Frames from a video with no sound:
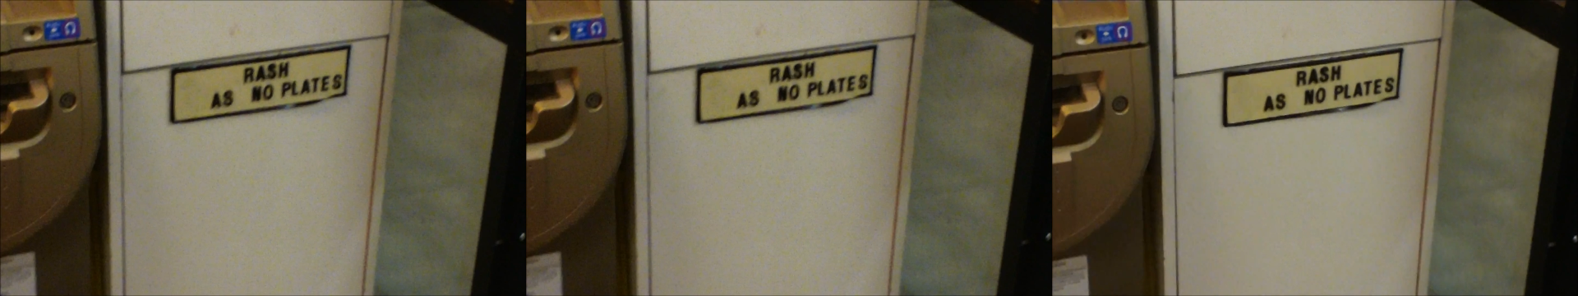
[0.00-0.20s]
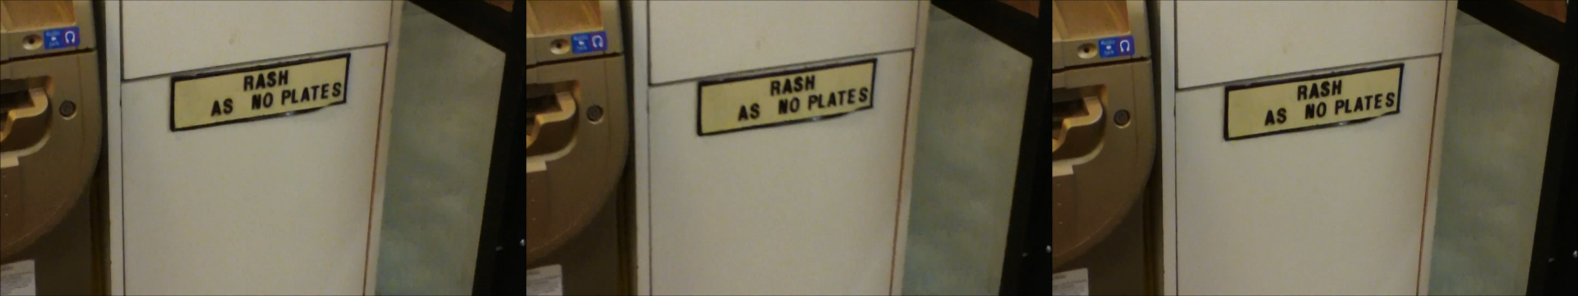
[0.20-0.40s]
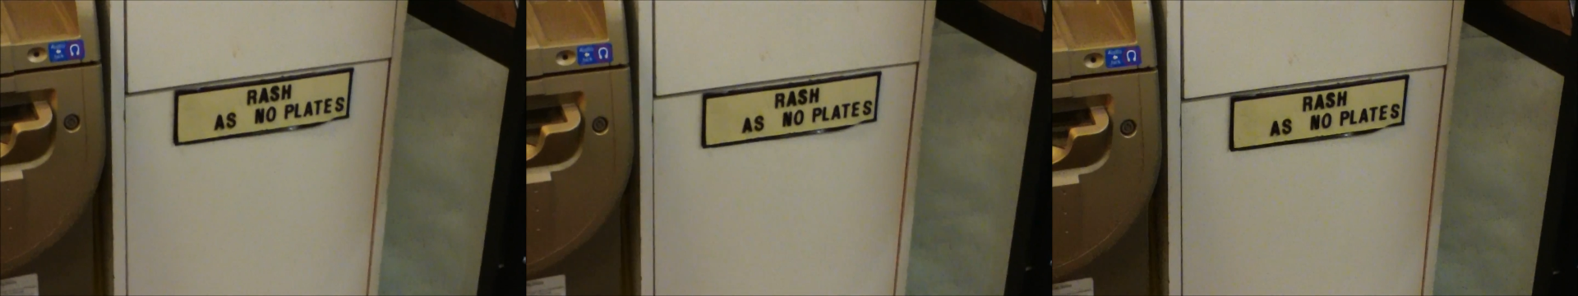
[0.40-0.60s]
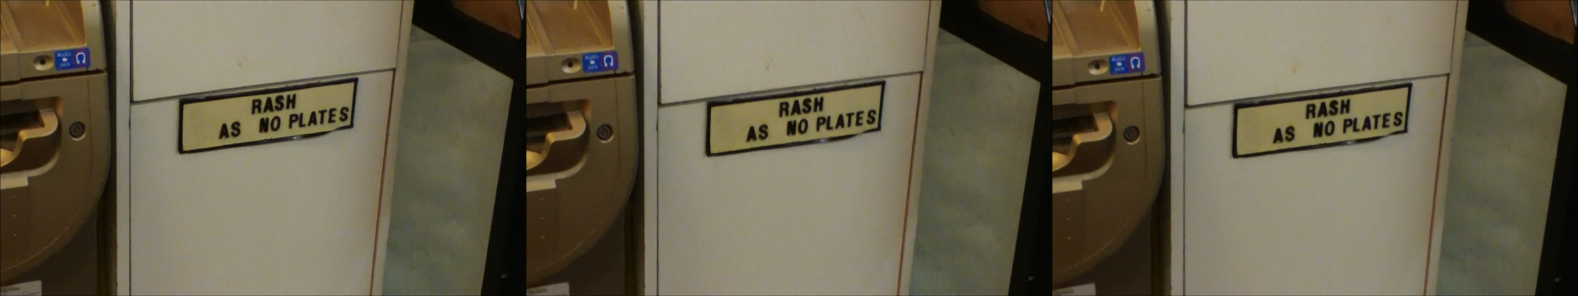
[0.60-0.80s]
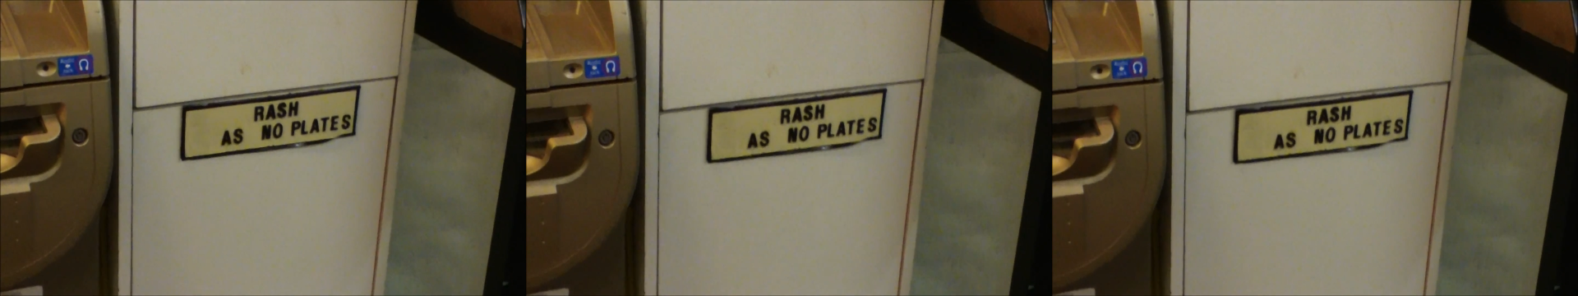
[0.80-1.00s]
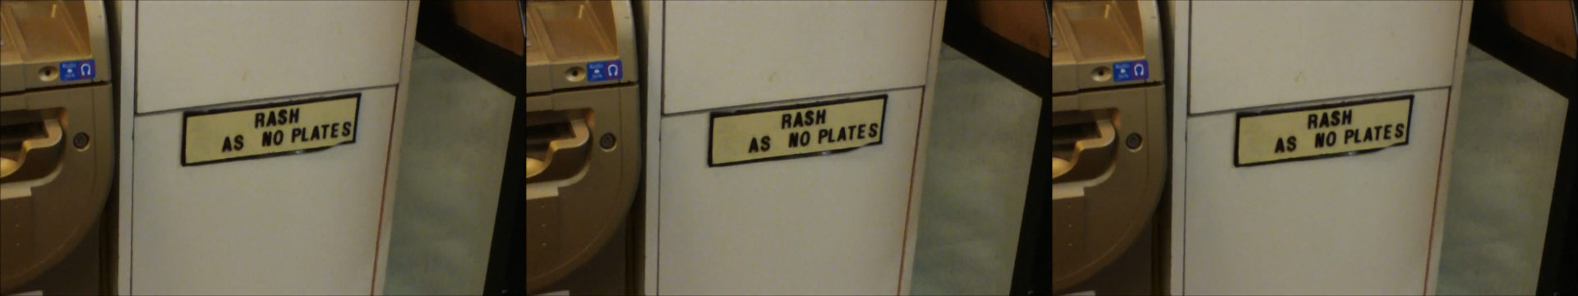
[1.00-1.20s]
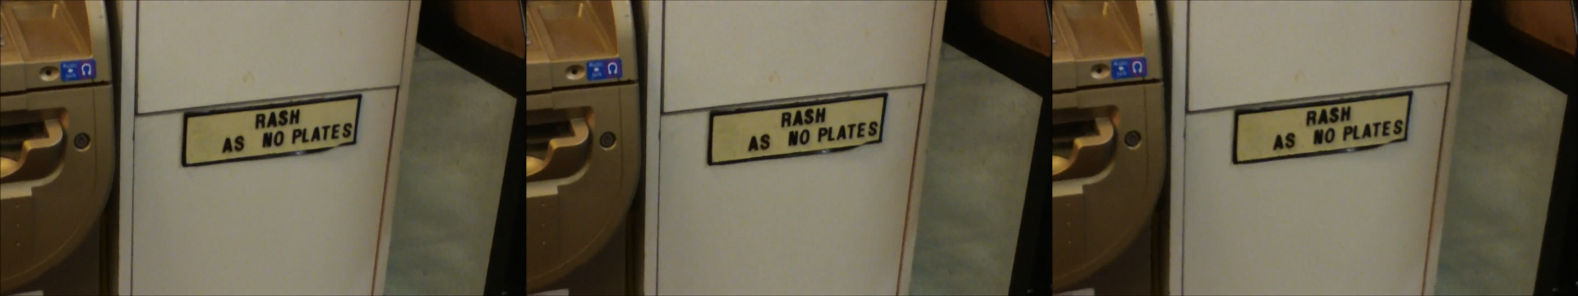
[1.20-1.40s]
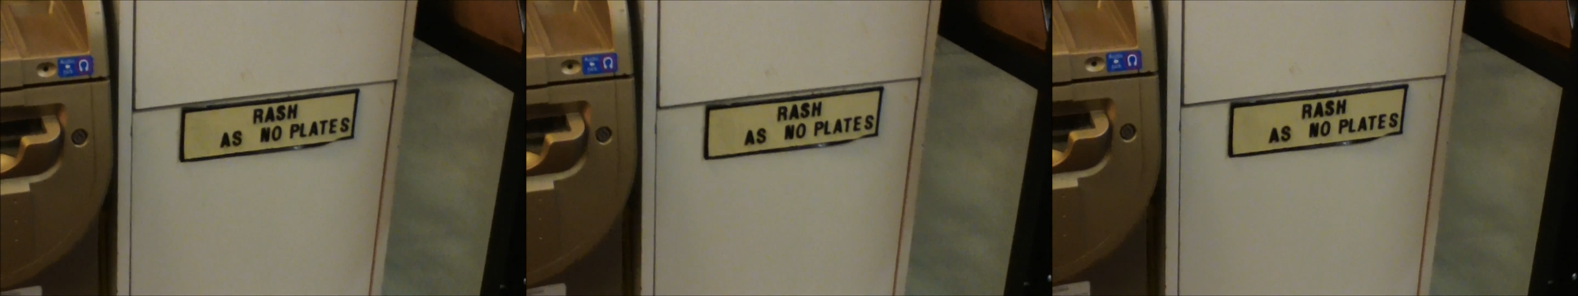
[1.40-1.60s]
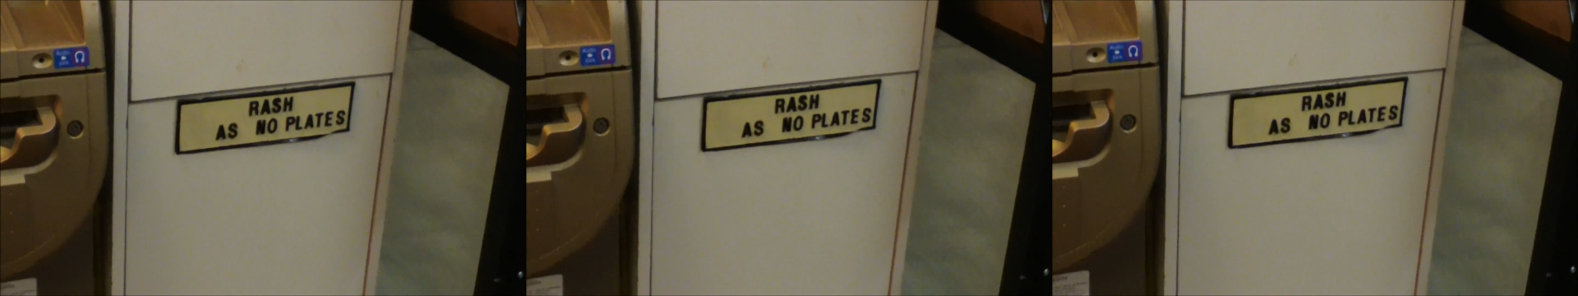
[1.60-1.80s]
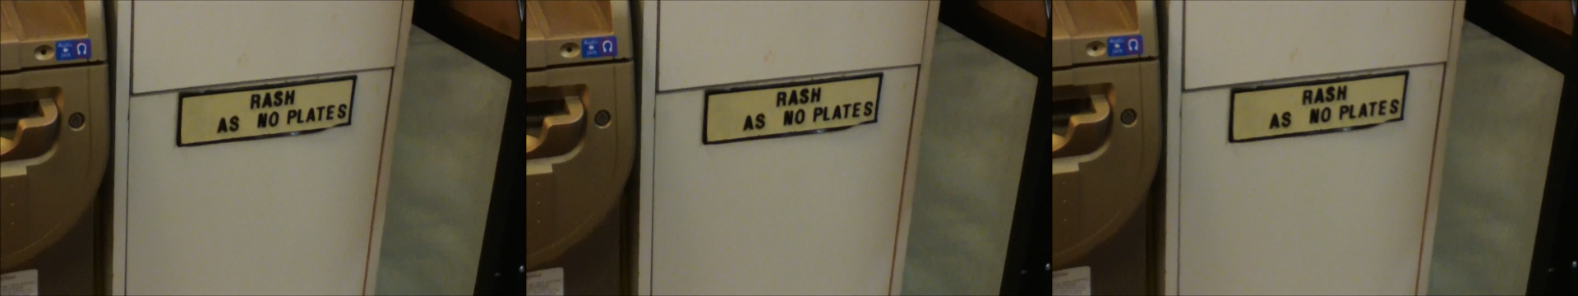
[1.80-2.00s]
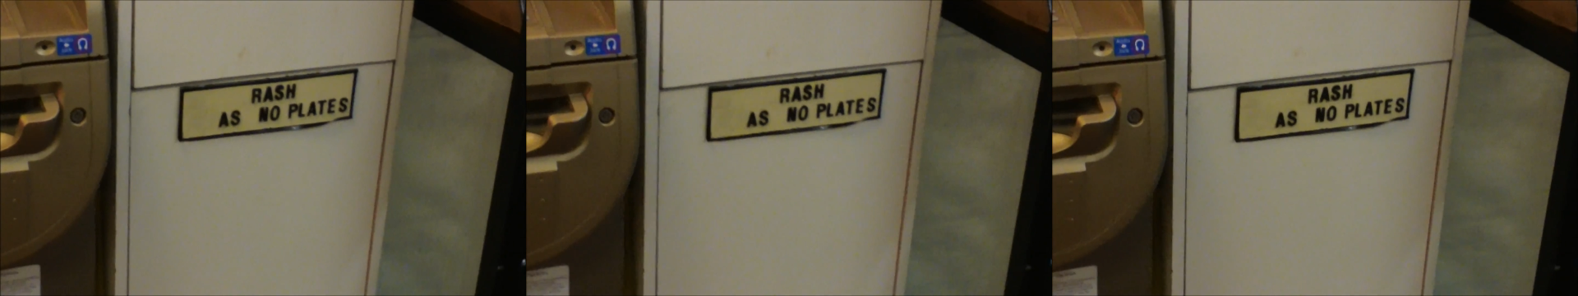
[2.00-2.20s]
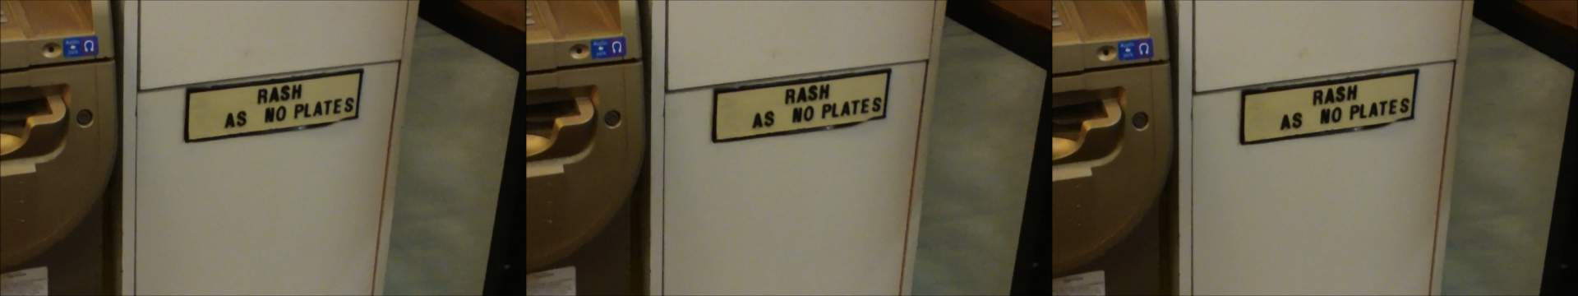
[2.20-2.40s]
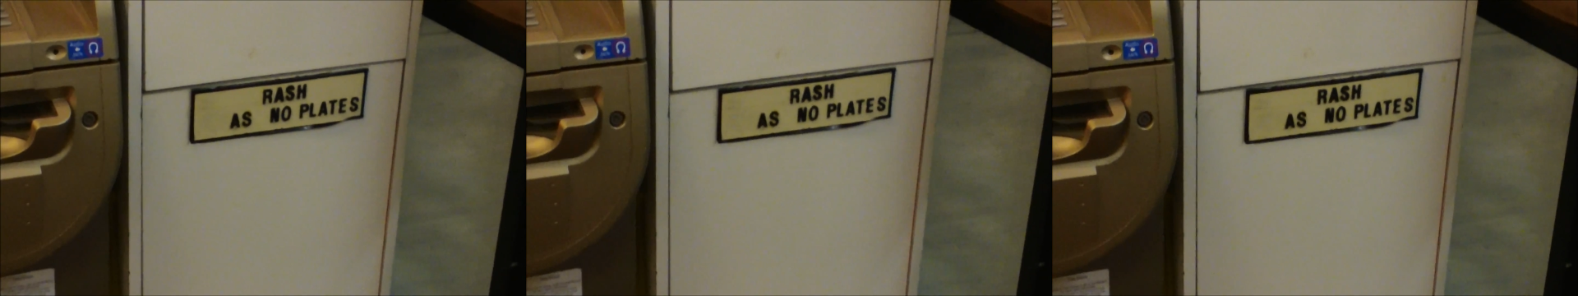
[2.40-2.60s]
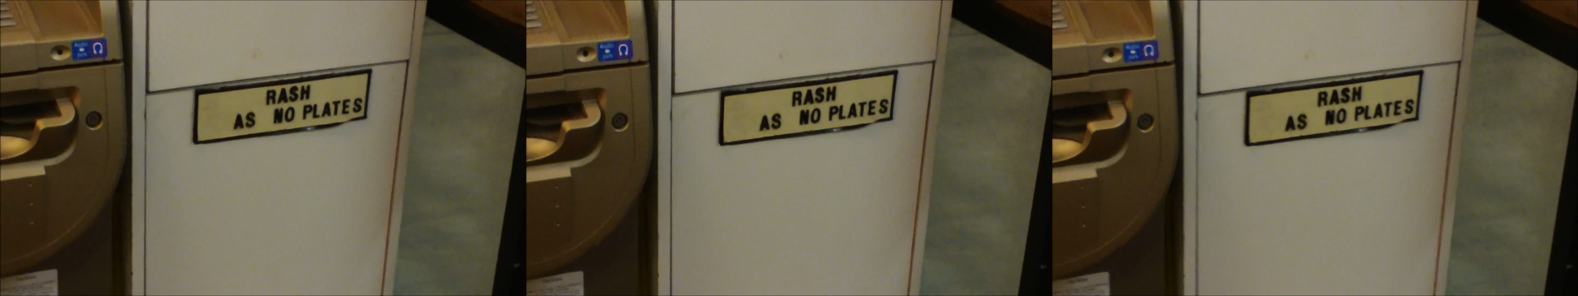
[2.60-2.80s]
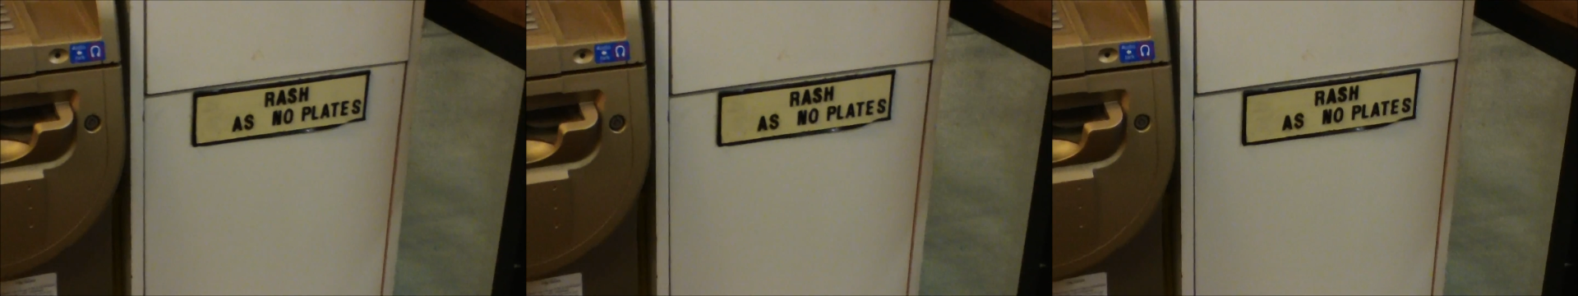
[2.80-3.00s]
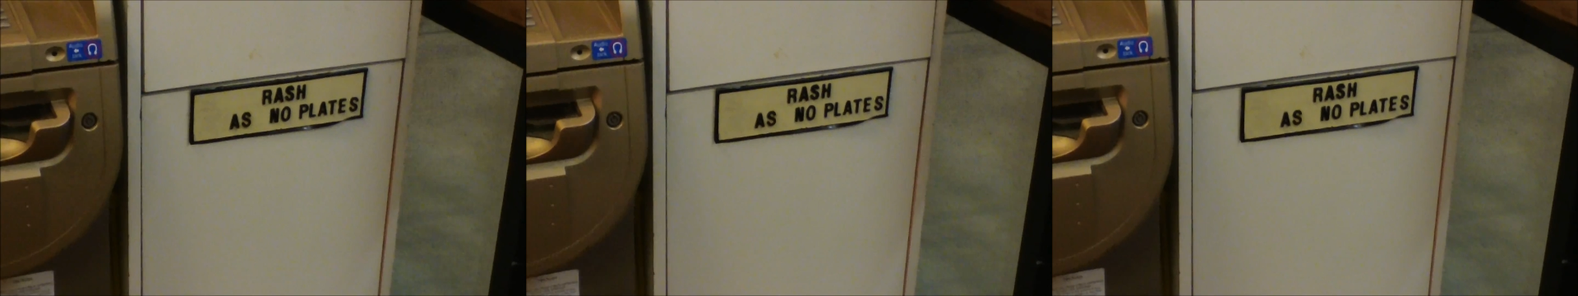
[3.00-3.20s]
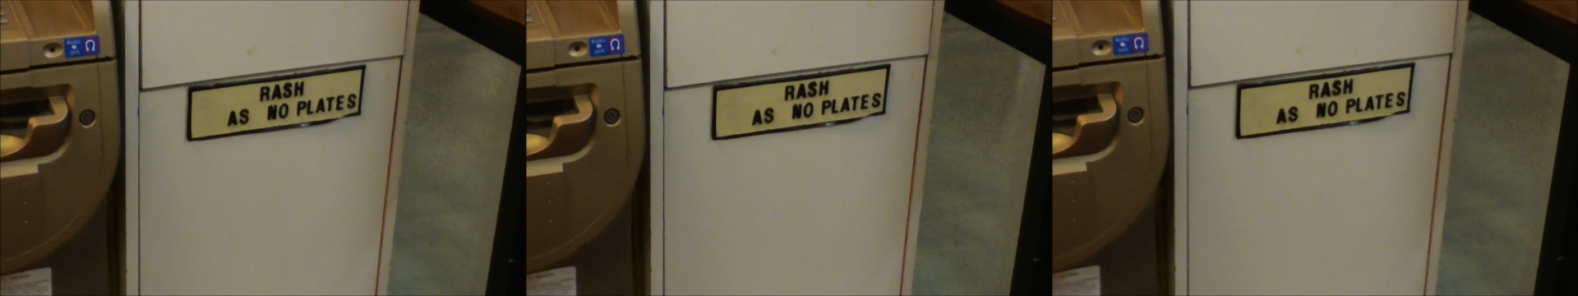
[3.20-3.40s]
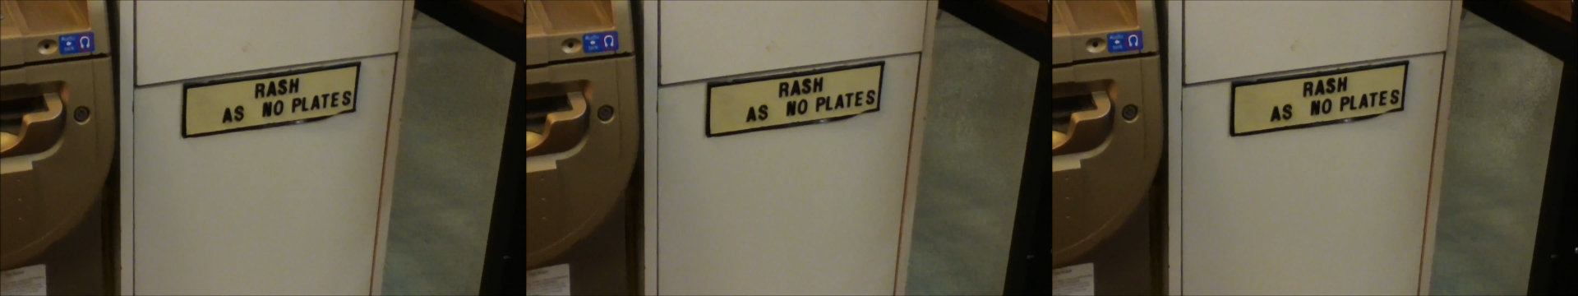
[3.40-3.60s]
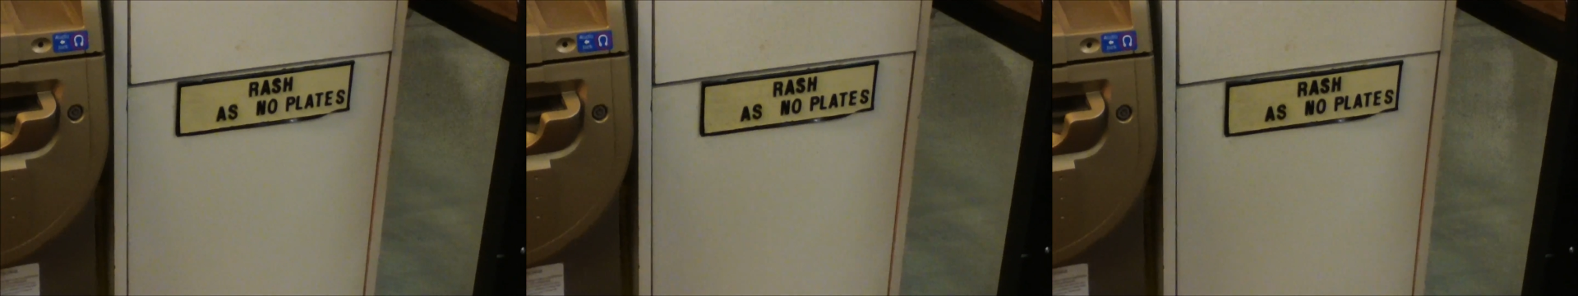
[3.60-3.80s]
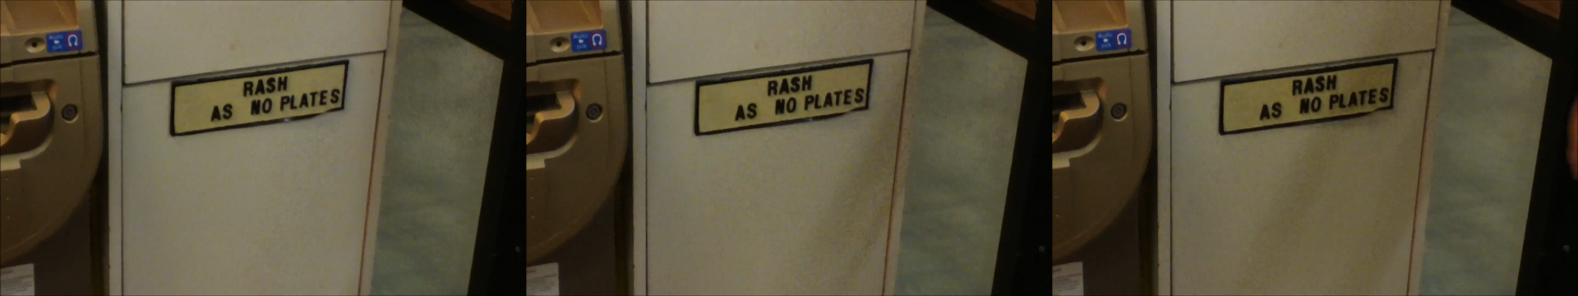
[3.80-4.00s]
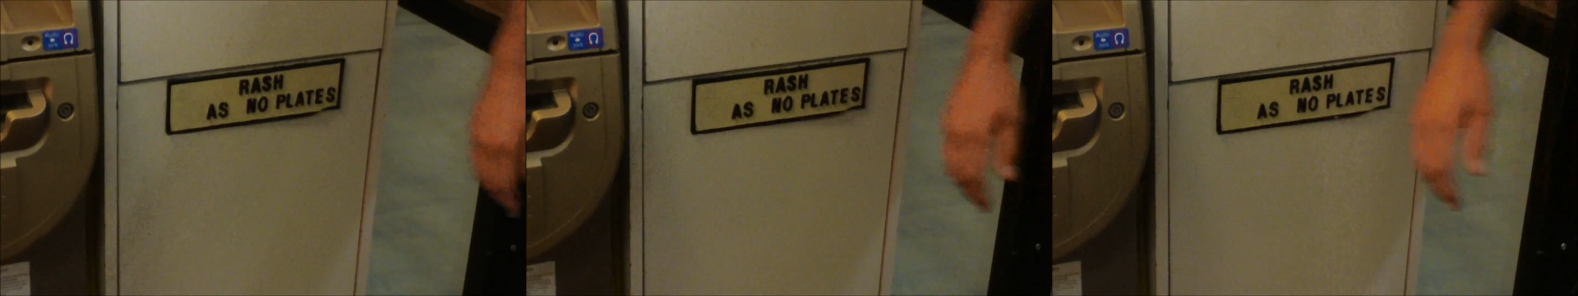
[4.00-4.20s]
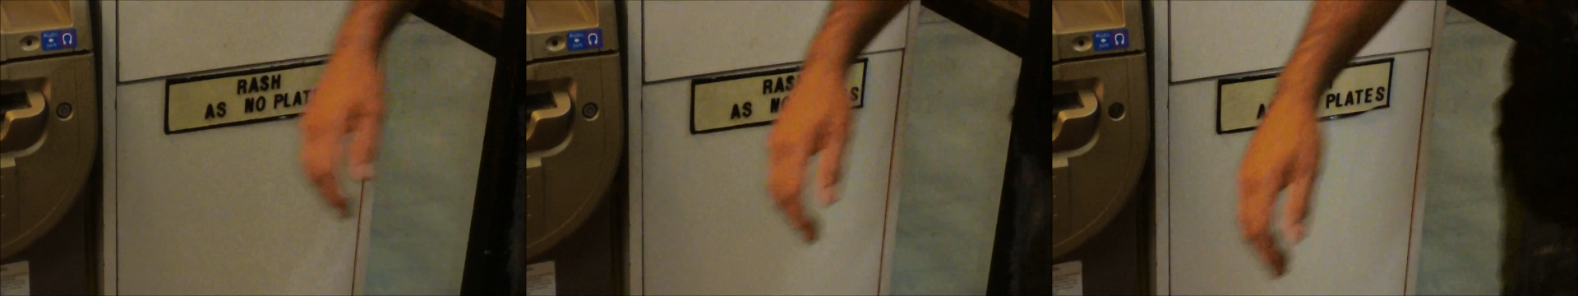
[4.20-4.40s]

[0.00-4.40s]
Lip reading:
[unreadable: no face in view]